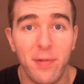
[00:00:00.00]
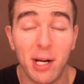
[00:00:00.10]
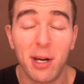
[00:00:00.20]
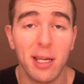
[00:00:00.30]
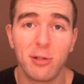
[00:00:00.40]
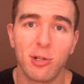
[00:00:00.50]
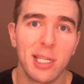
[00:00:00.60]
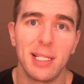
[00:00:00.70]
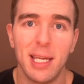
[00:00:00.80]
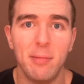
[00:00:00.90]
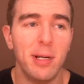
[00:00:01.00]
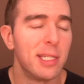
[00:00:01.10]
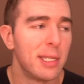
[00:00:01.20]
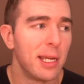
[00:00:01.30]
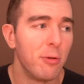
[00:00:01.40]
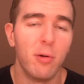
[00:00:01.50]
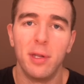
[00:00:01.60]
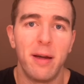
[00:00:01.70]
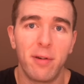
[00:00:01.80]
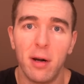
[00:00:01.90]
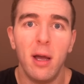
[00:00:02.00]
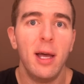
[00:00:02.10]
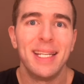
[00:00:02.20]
very interesting tidbits that you will never